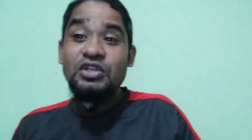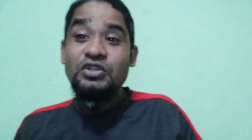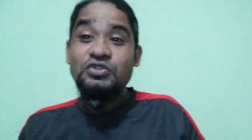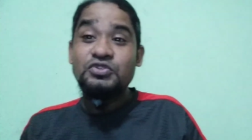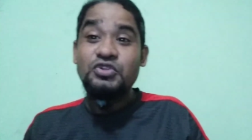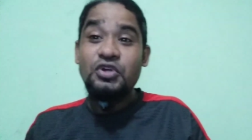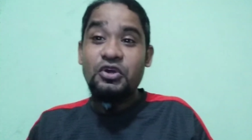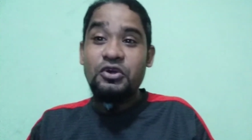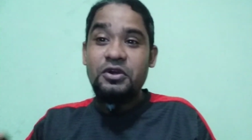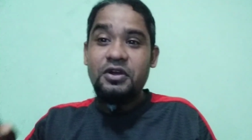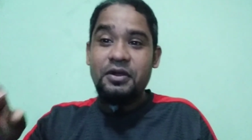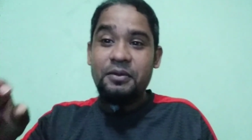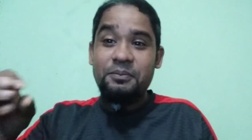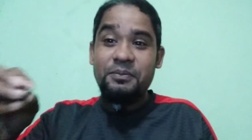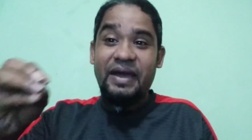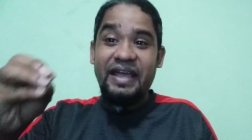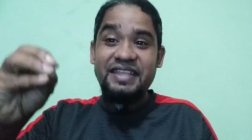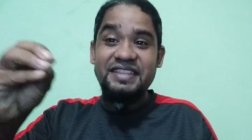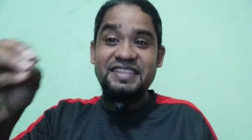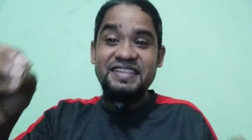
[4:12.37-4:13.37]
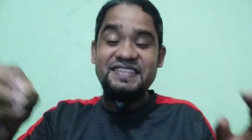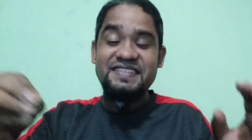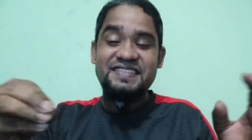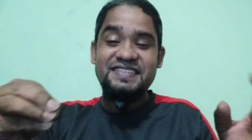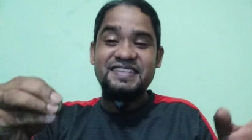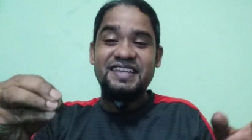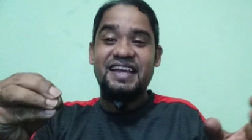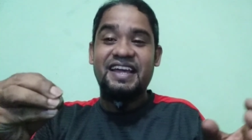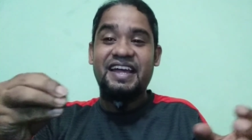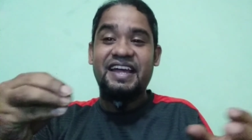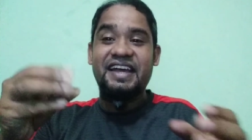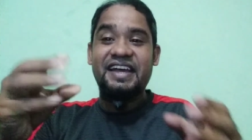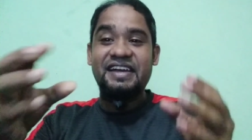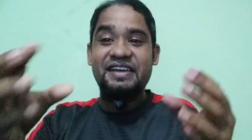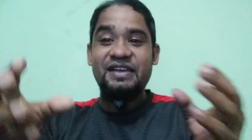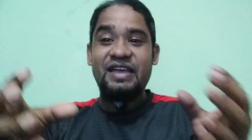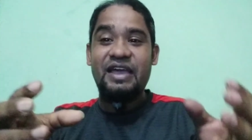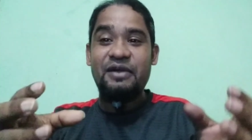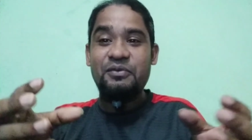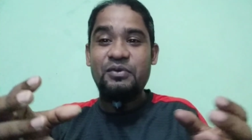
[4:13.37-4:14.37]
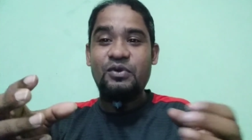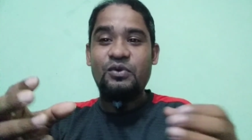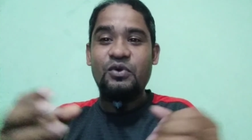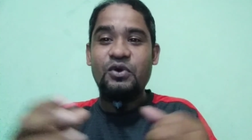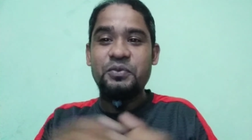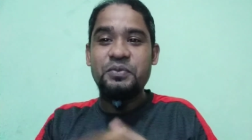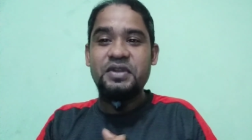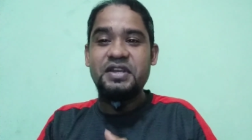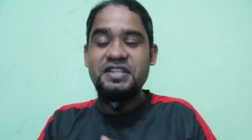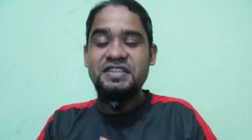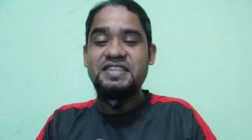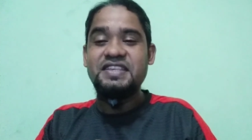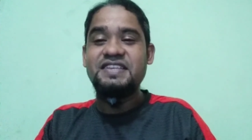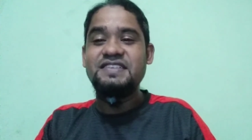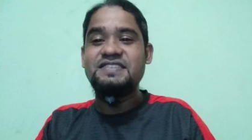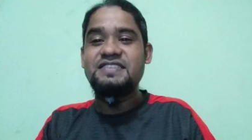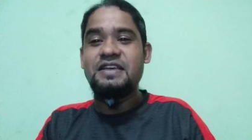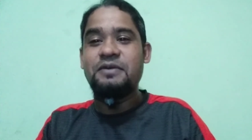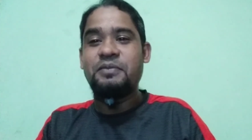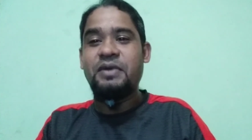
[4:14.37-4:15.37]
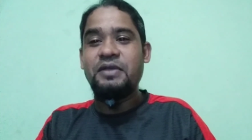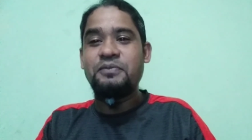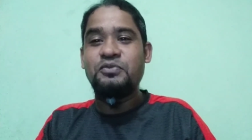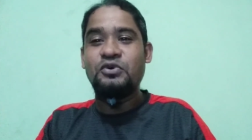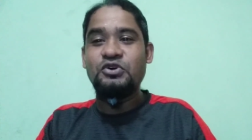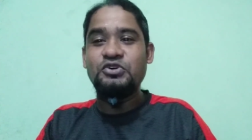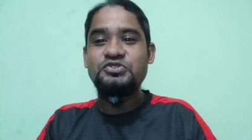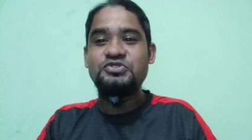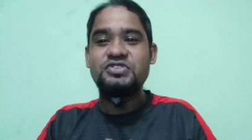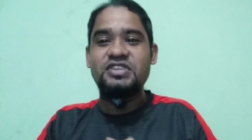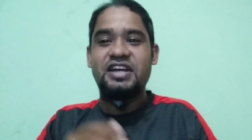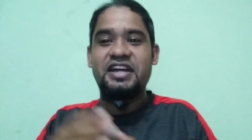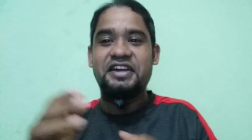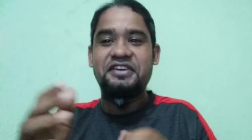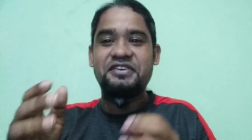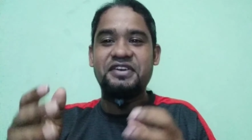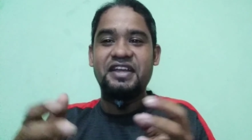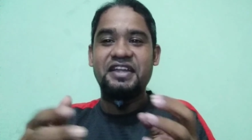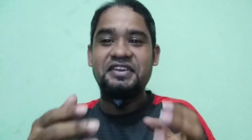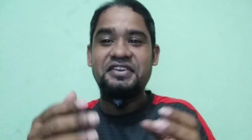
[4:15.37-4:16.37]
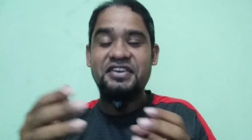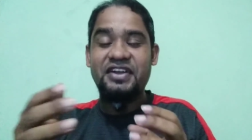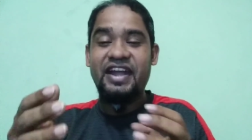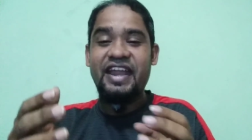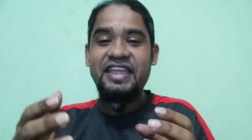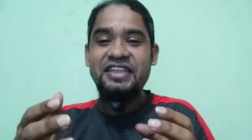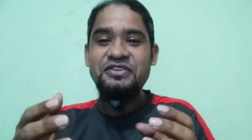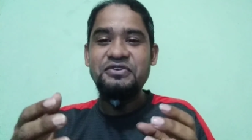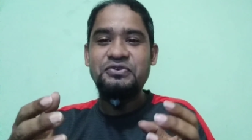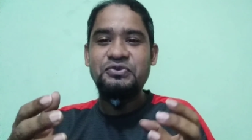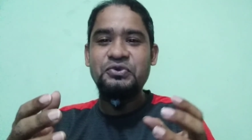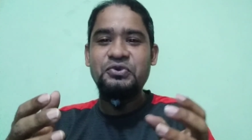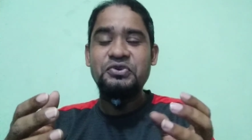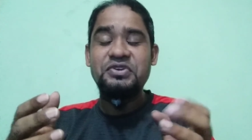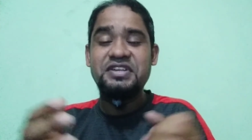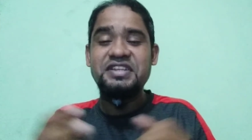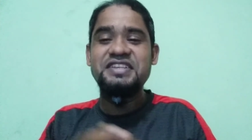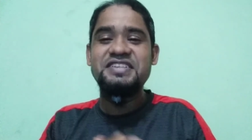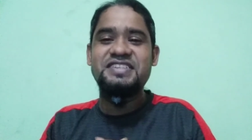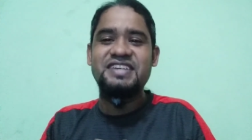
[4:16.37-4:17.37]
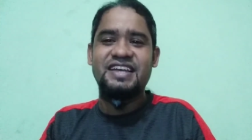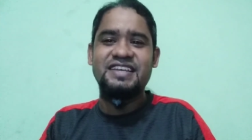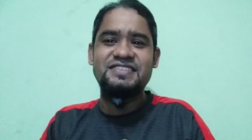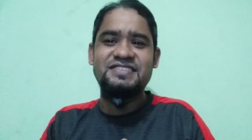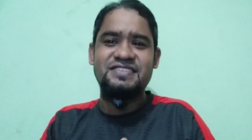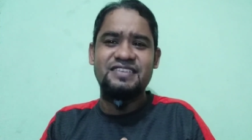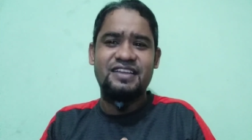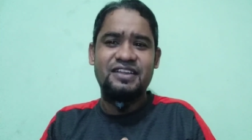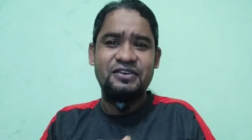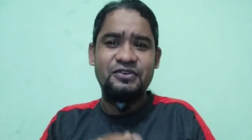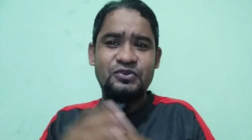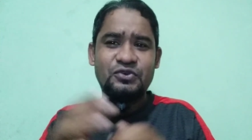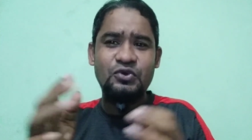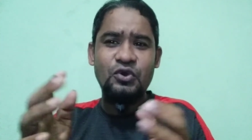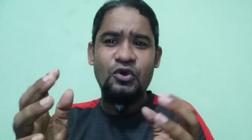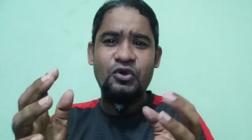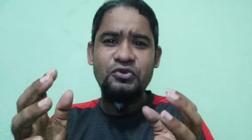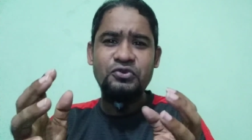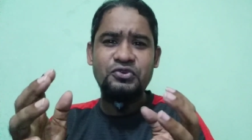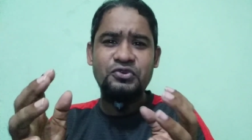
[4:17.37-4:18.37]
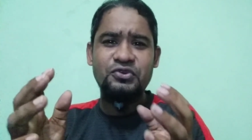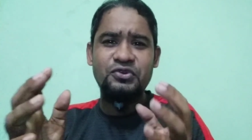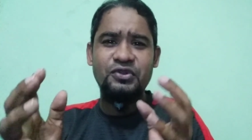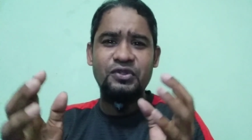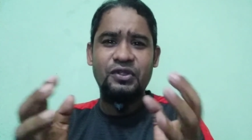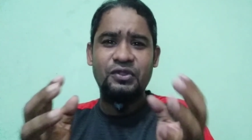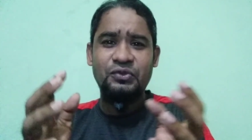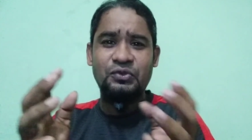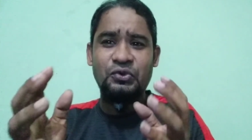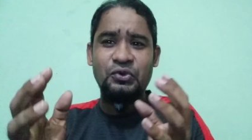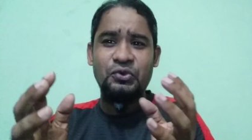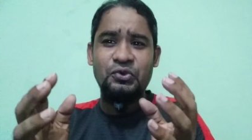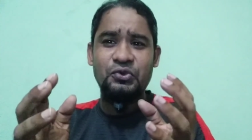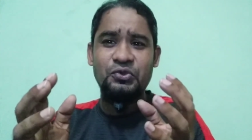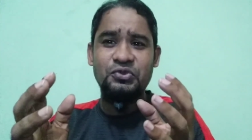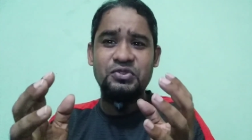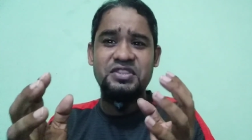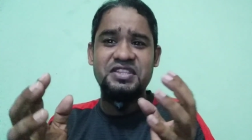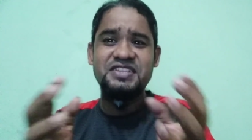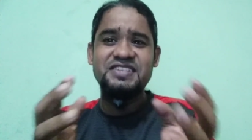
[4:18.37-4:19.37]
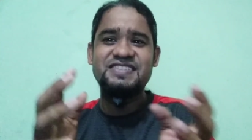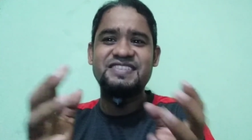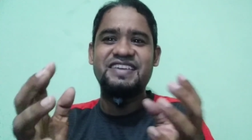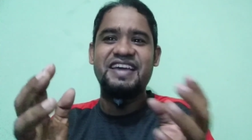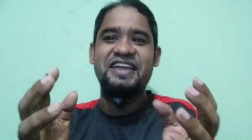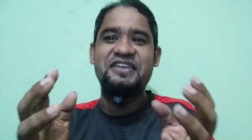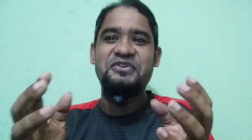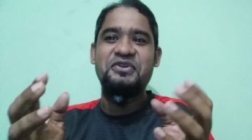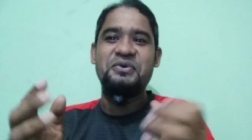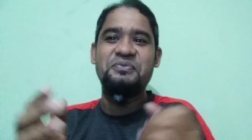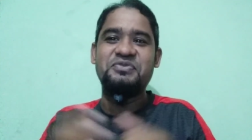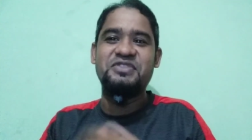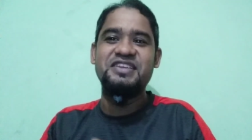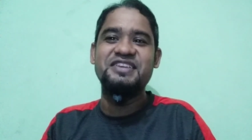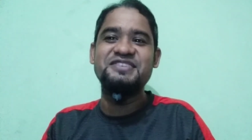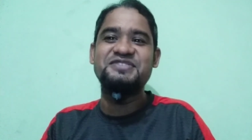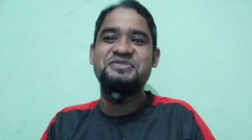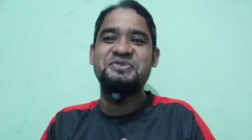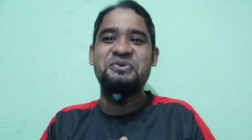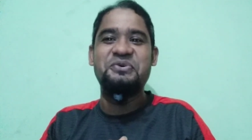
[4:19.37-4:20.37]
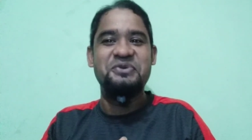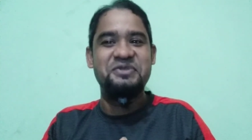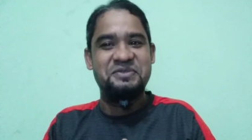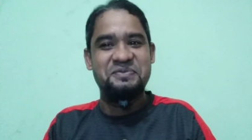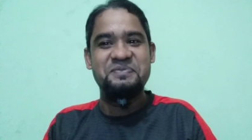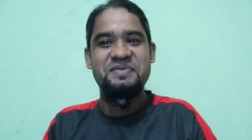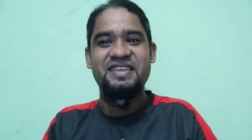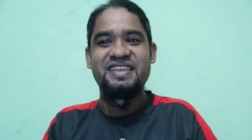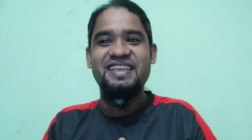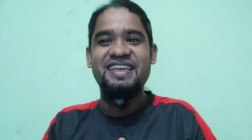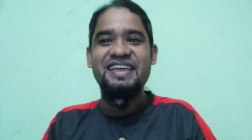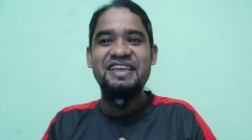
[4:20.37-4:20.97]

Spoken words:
So by this comedy things, my boss are trying to teach us, don't do this kind of things with me.